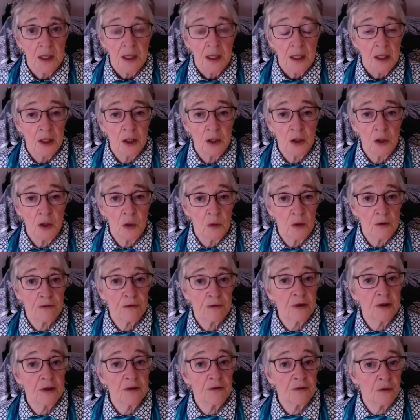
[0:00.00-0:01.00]
you know, a
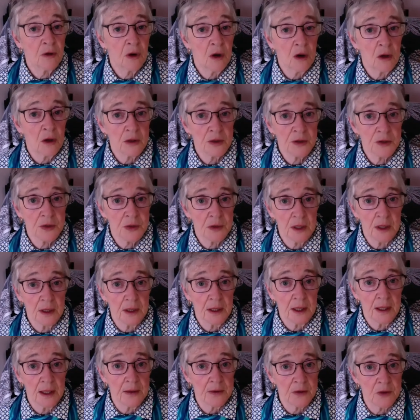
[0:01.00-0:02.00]
free for all, uh,
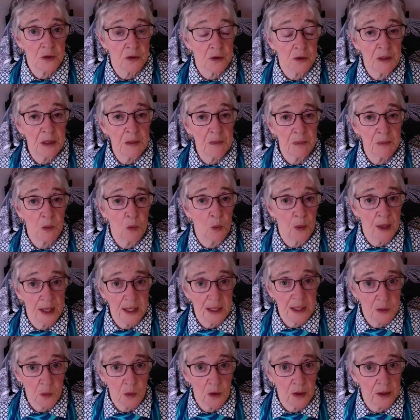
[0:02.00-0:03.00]
so the people
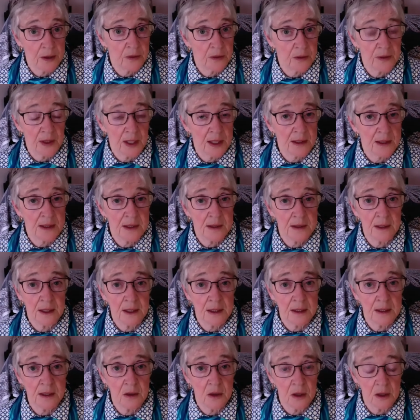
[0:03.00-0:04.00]
waste water. That's
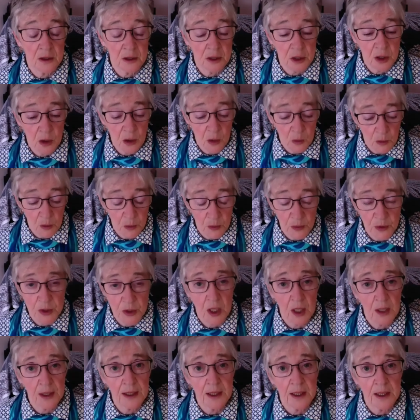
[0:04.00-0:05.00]
that's not at all what we're
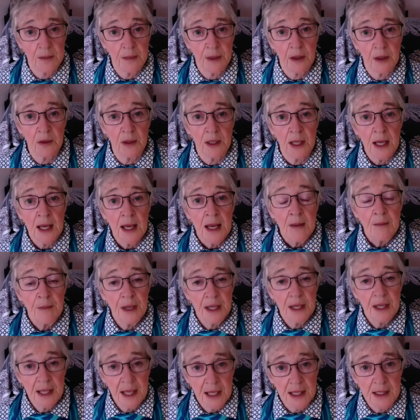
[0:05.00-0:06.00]
talking about.
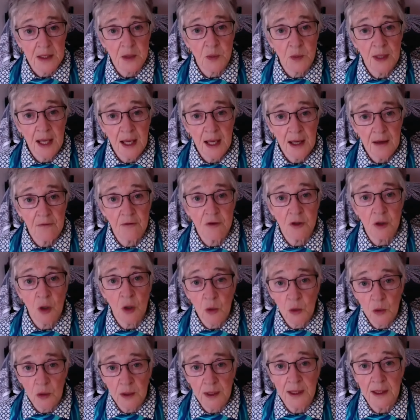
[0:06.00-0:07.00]
But yes, we have
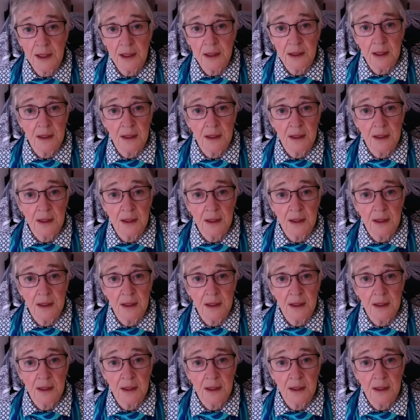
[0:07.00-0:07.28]
totally